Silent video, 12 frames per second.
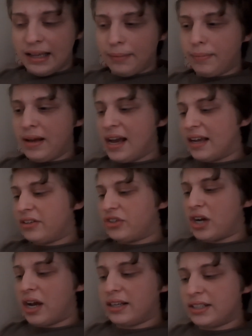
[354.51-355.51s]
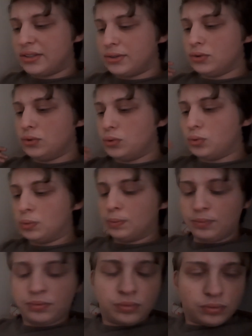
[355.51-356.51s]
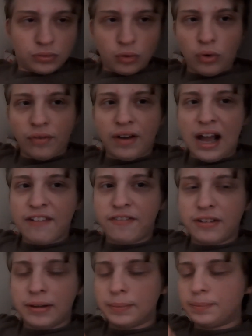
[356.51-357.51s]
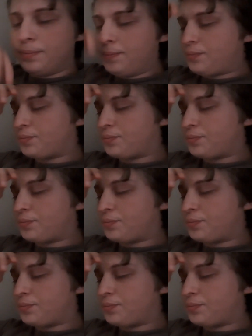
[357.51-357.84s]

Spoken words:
him back and try to revive him.